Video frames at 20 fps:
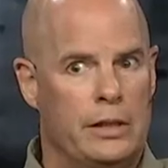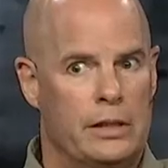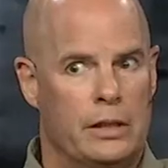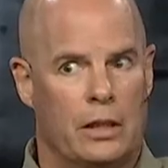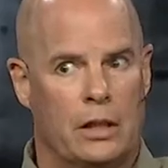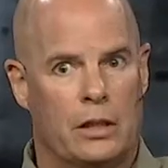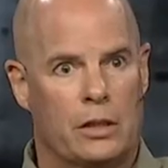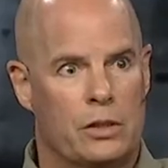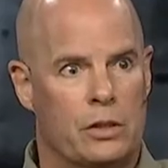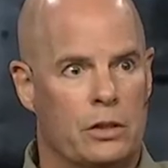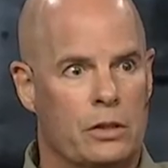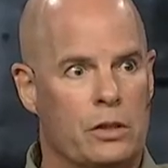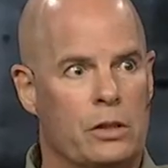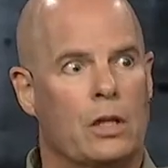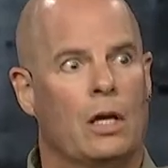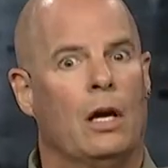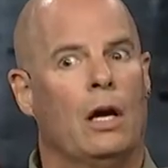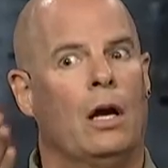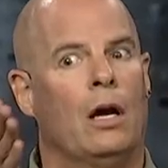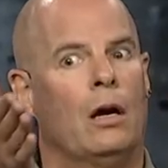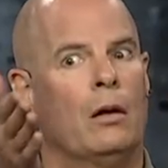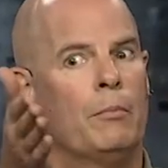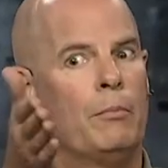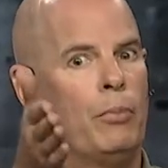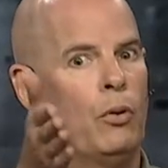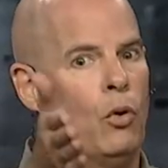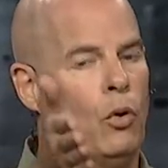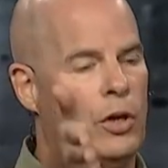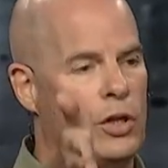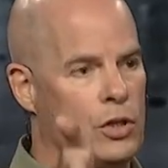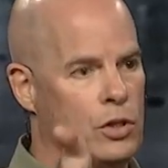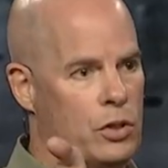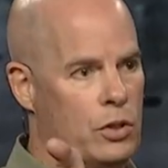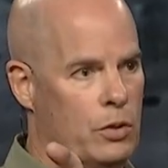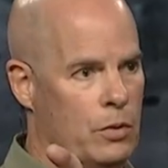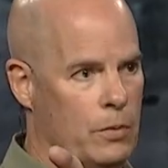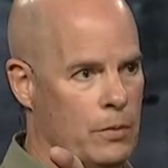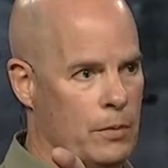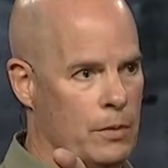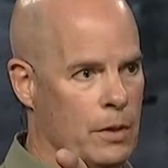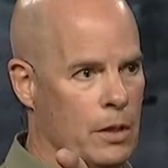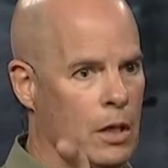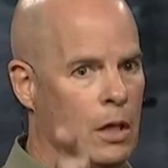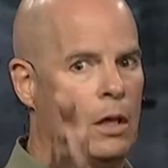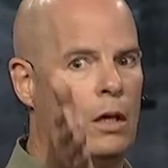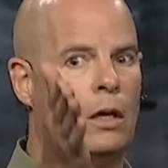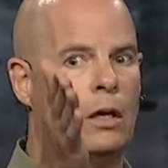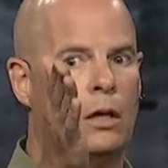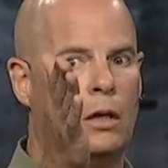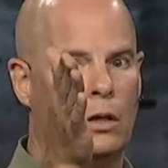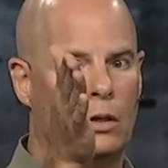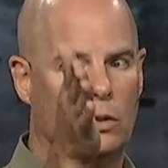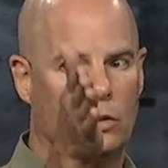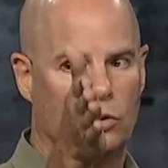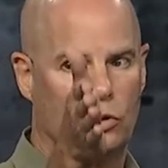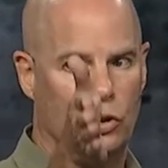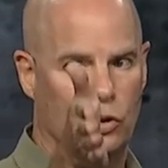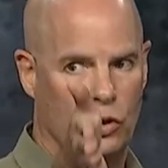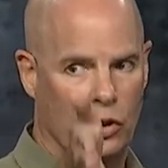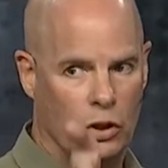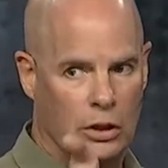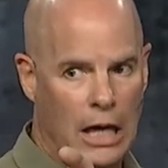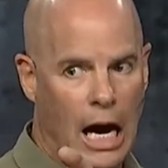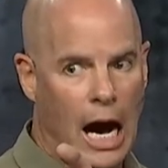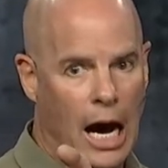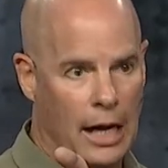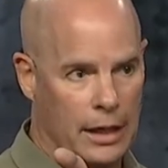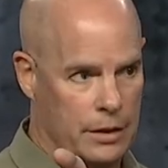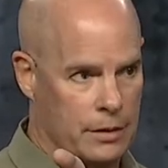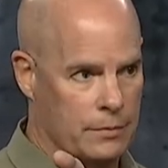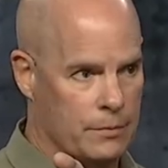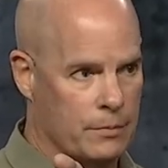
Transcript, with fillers: and concerns points you to your God.